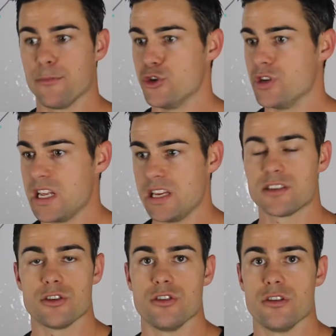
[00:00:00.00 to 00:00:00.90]
You need
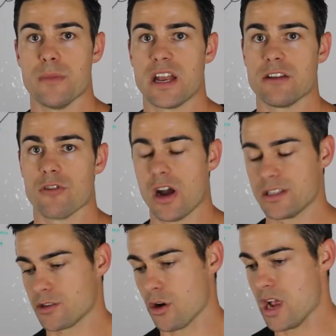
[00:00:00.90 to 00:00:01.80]
to earn money,
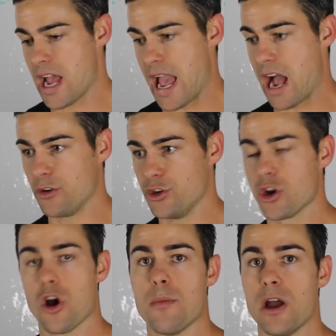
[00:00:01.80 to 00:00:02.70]
right? So how do you
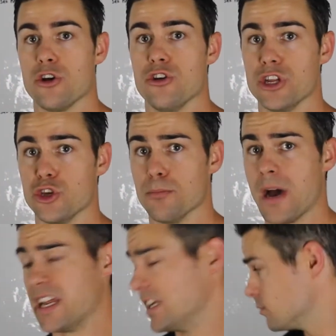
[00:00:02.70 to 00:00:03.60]
go about earning your
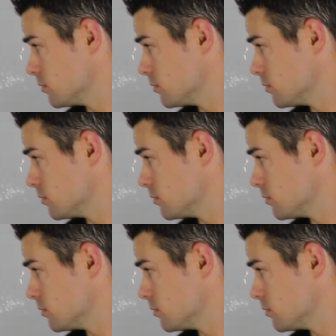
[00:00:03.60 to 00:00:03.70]
money?